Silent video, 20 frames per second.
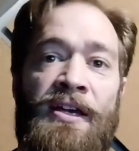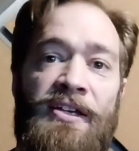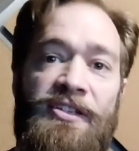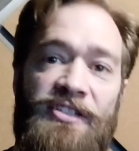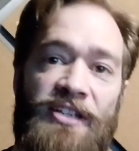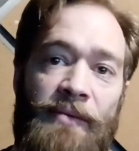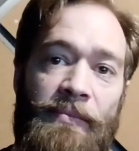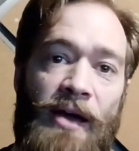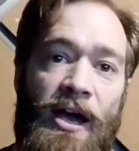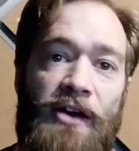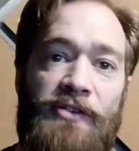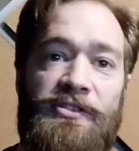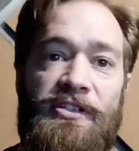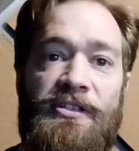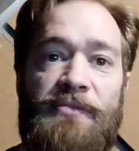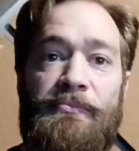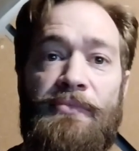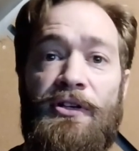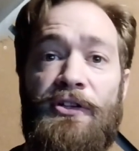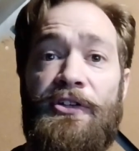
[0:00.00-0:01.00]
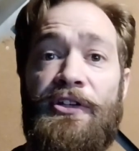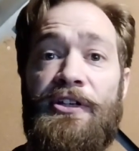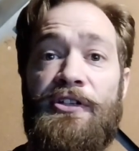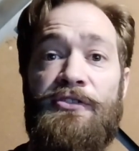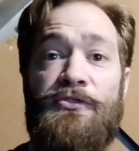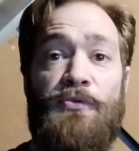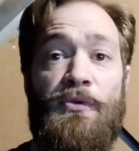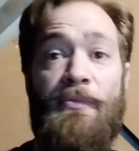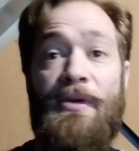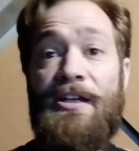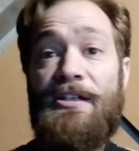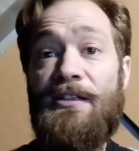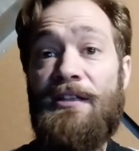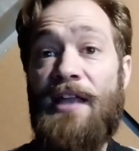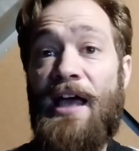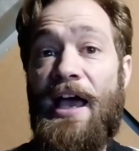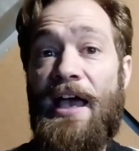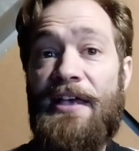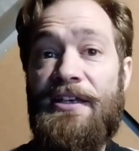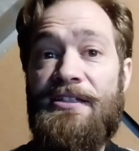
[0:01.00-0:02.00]
Some houses and buildings were made to
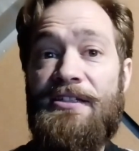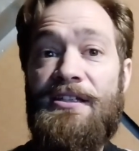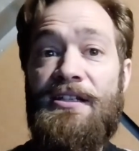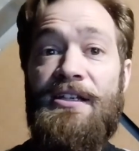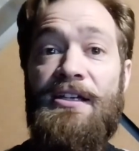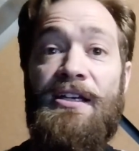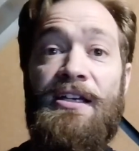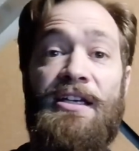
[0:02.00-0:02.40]
last,